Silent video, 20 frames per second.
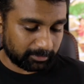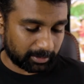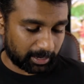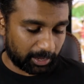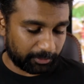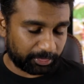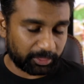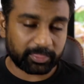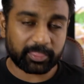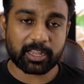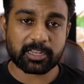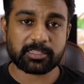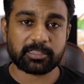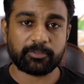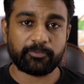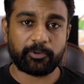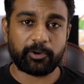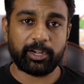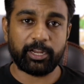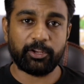I think that's
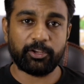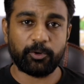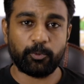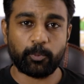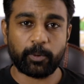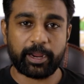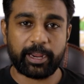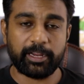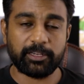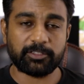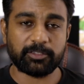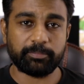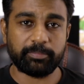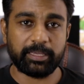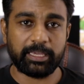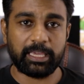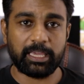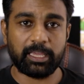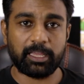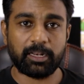a very good way to
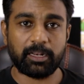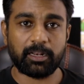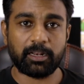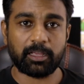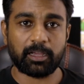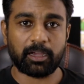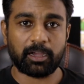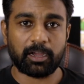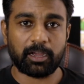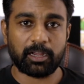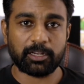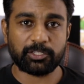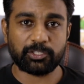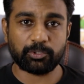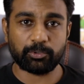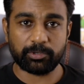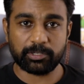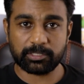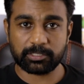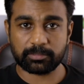begin
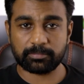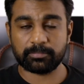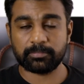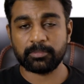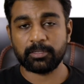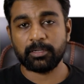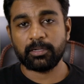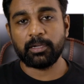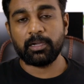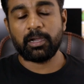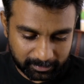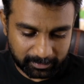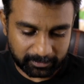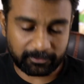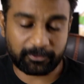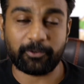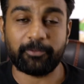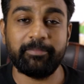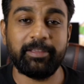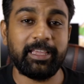tourism.
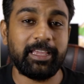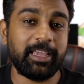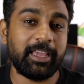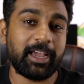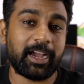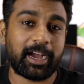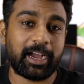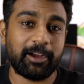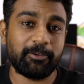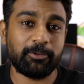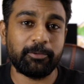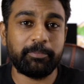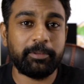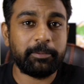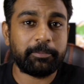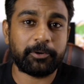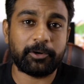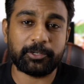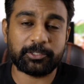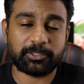For me, I would be
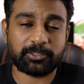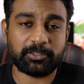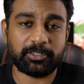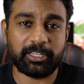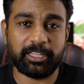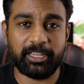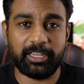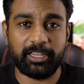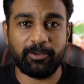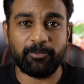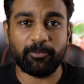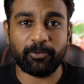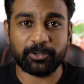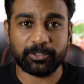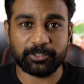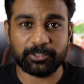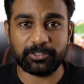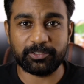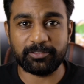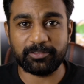personally,
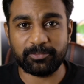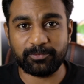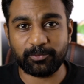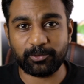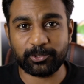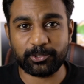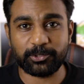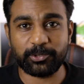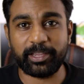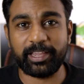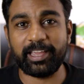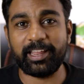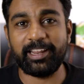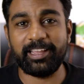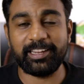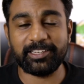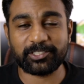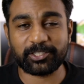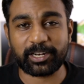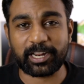when doing any
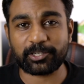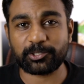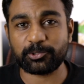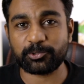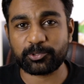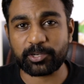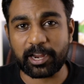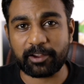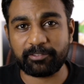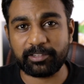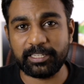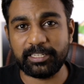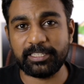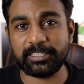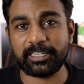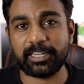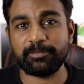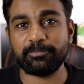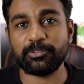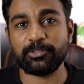international travel
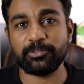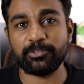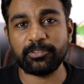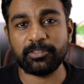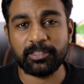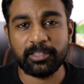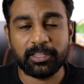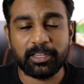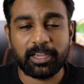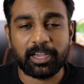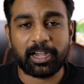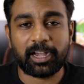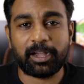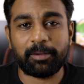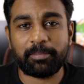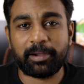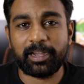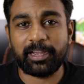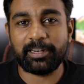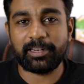anytime soon, I
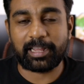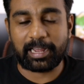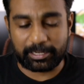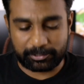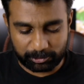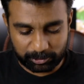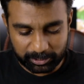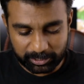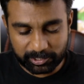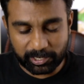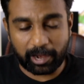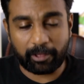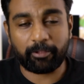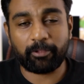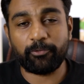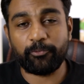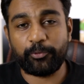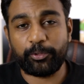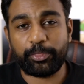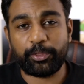might actually
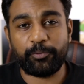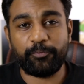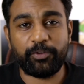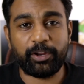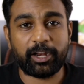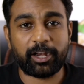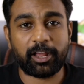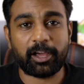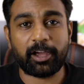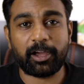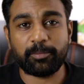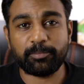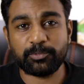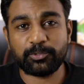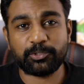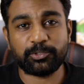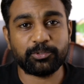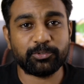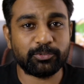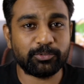travel within Vietnam
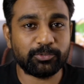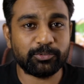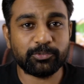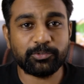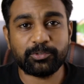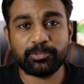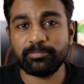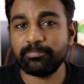to,